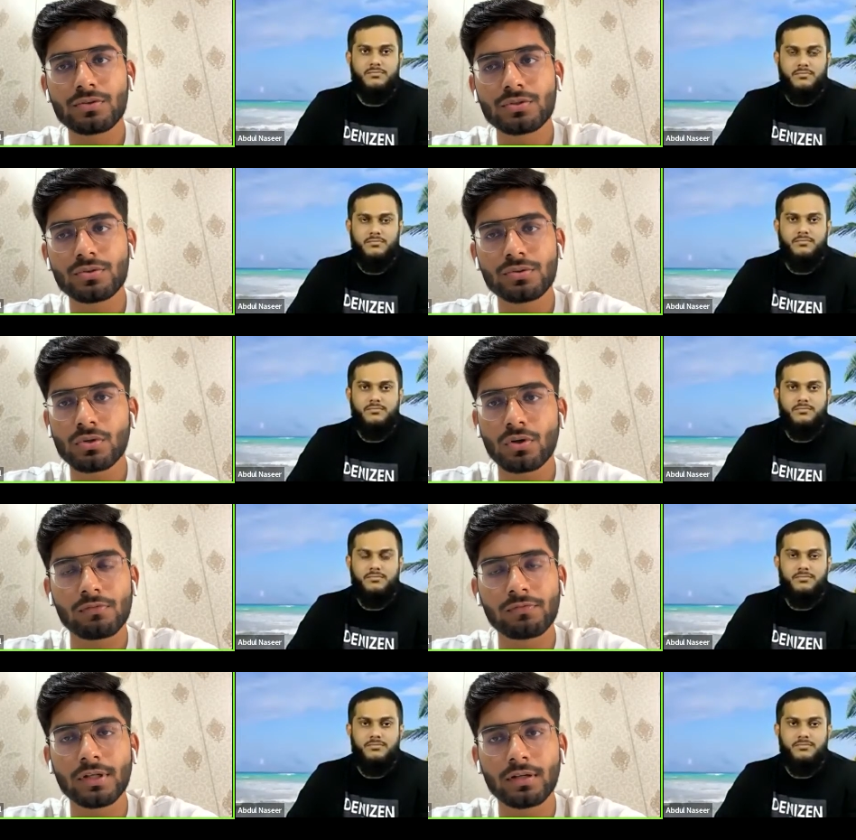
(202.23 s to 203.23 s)
Speaker 1: I used to
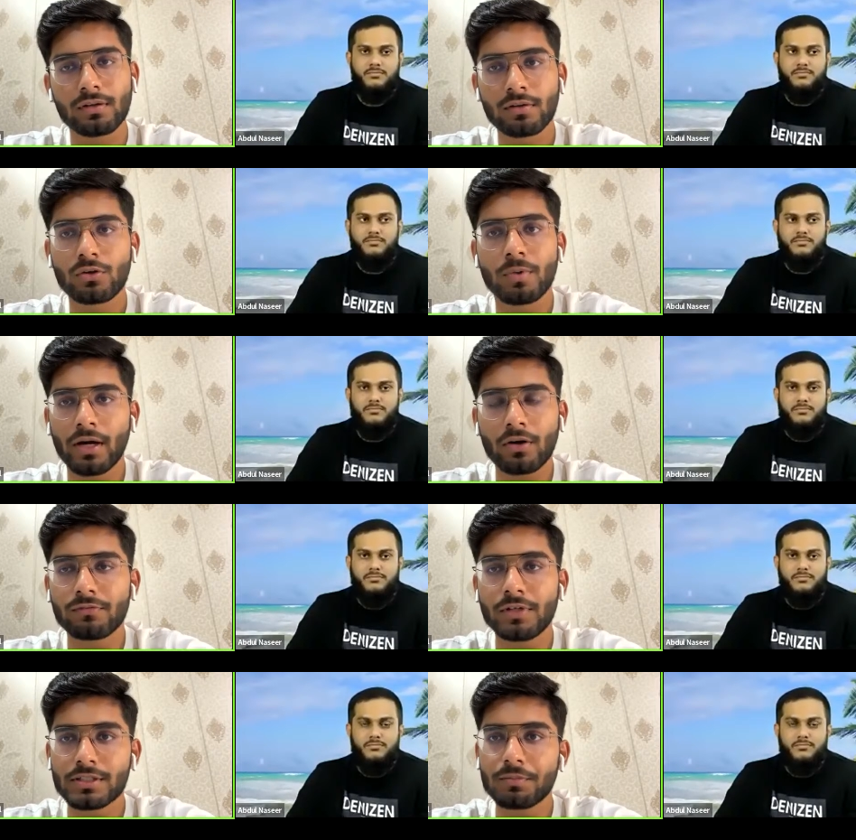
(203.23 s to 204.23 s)
solve the Q bank
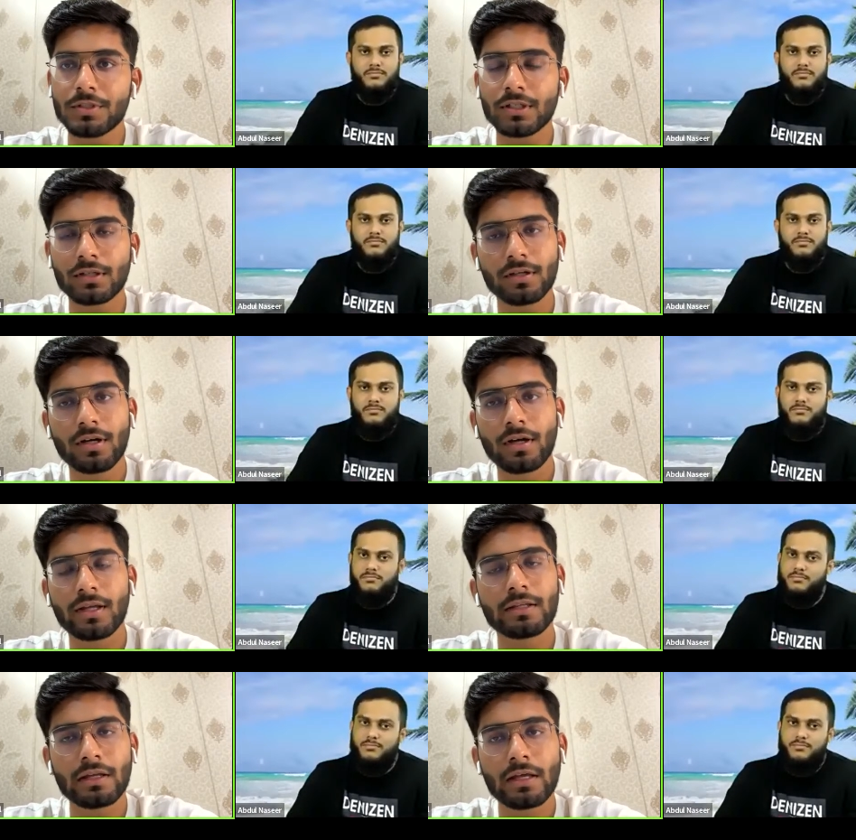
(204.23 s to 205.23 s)
of that subject
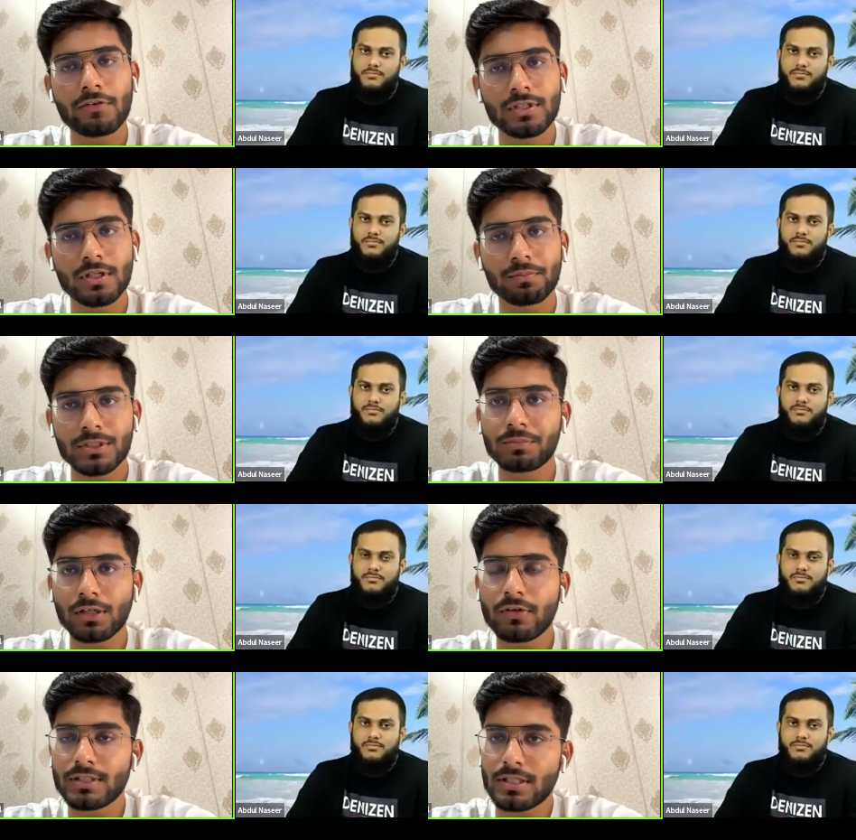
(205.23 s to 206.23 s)
and then give some
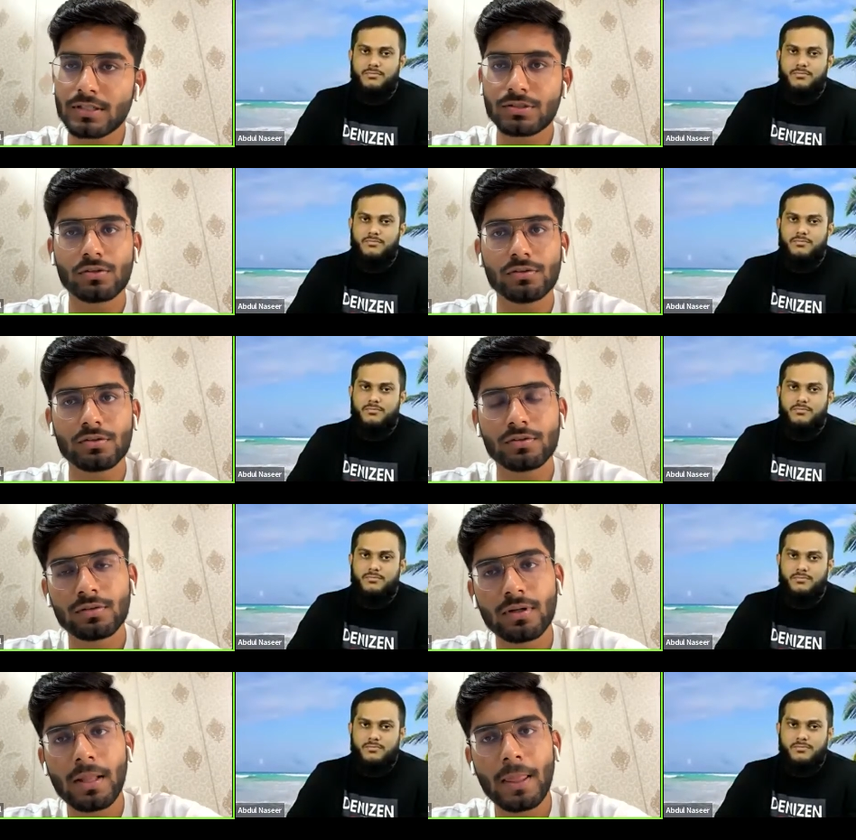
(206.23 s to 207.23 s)
subject results
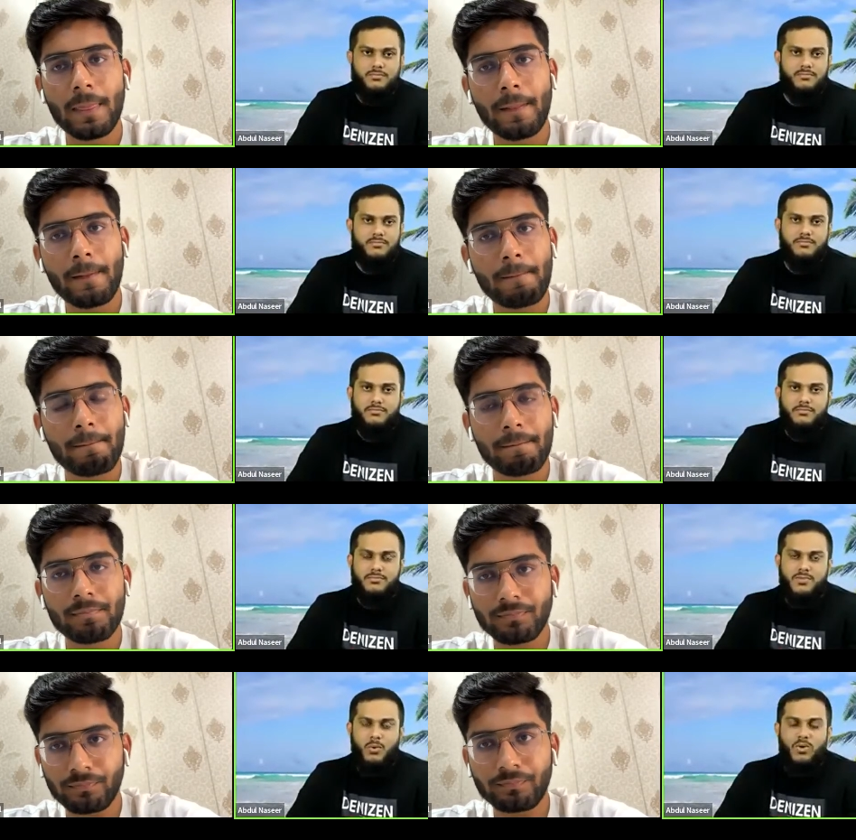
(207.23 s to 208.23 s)
also.
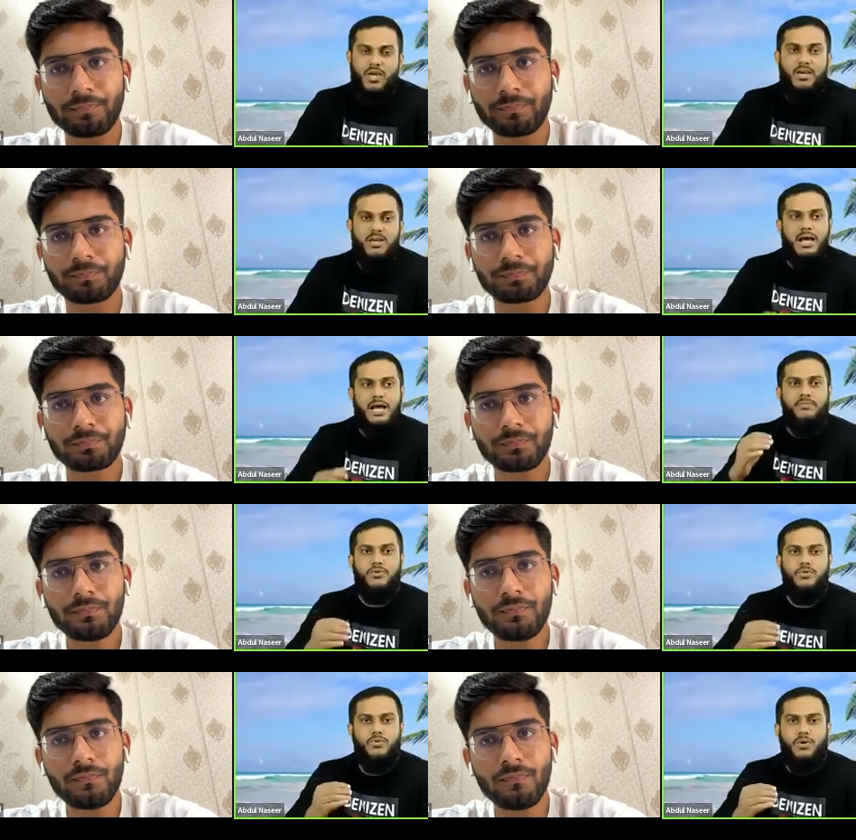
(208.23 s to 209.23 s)
Speaker 2: Okay. Have
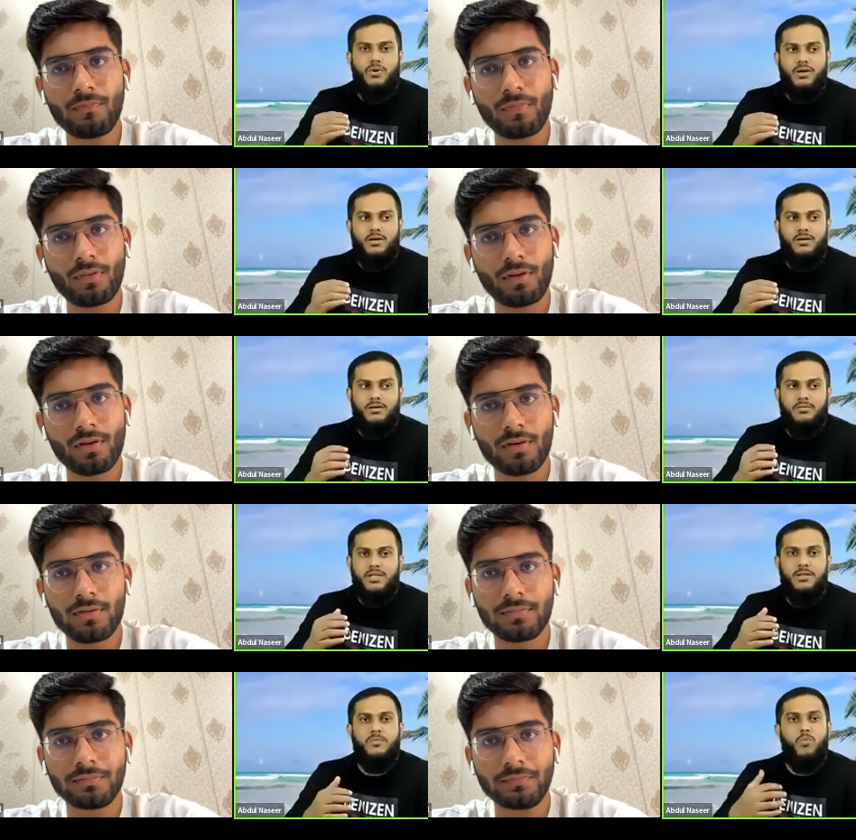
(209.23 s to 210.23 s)
you uh,
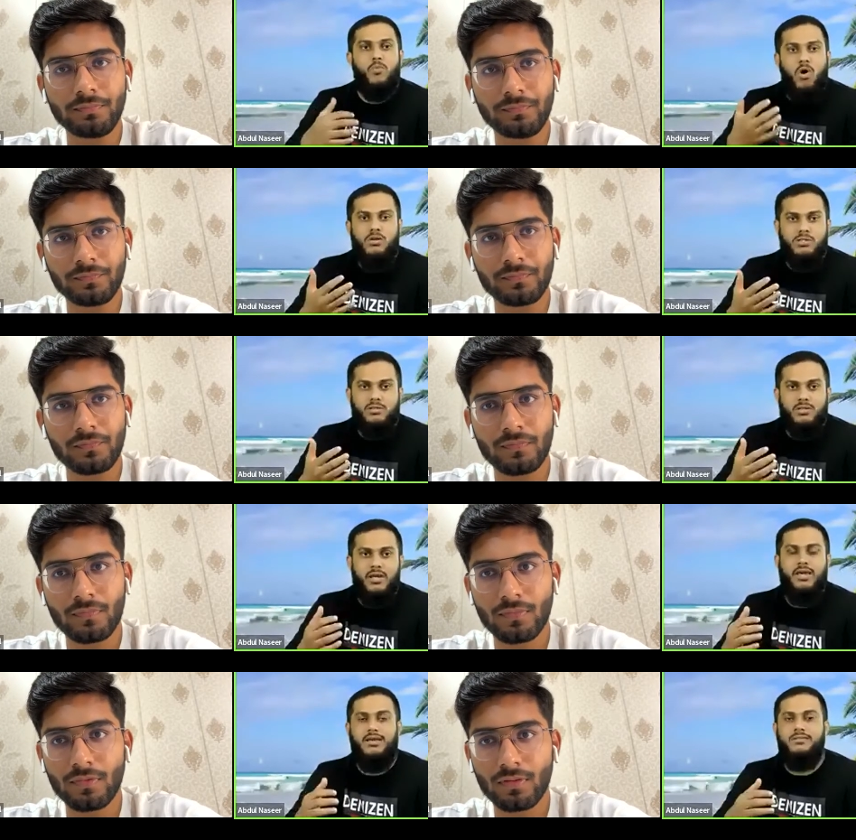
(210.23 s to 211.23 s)
watched
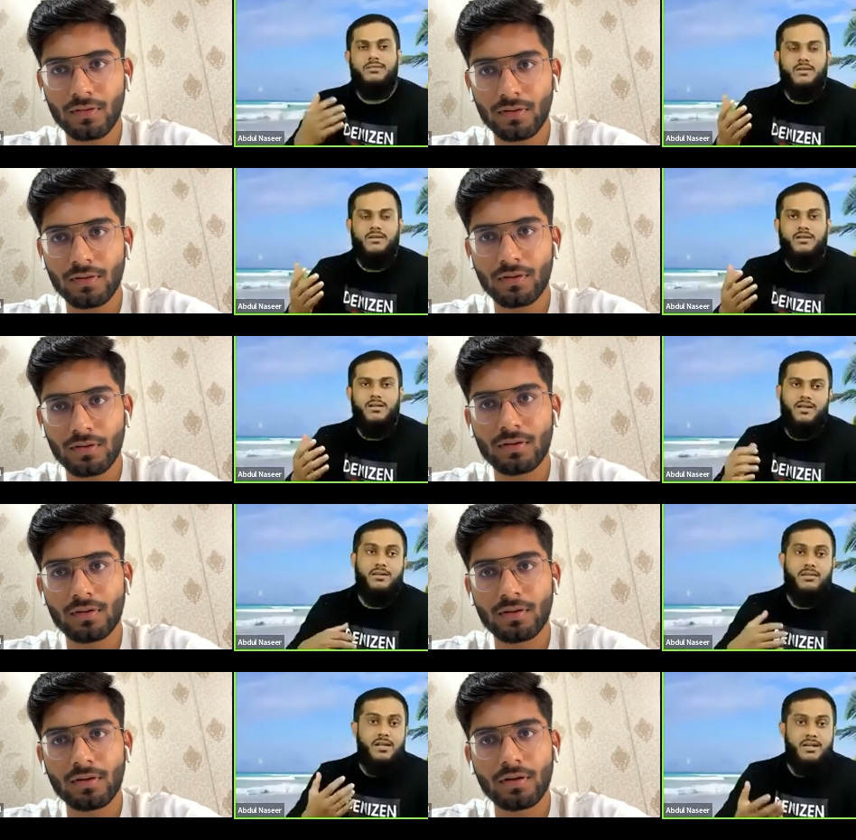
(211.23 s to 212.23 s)
any extra content other
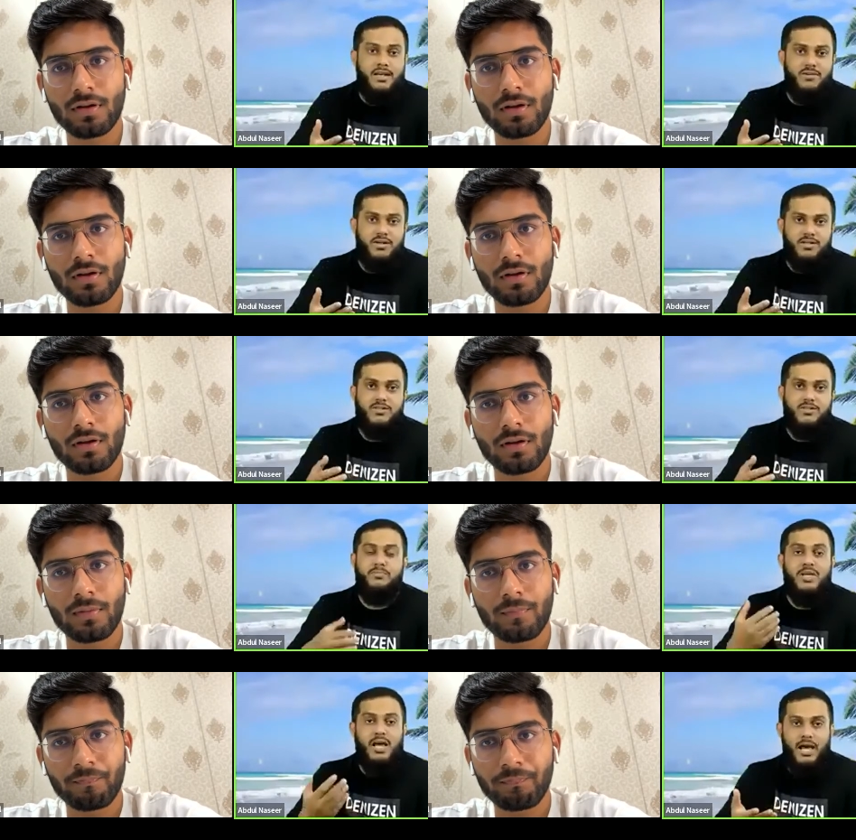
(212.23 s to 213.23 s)
than live classes from the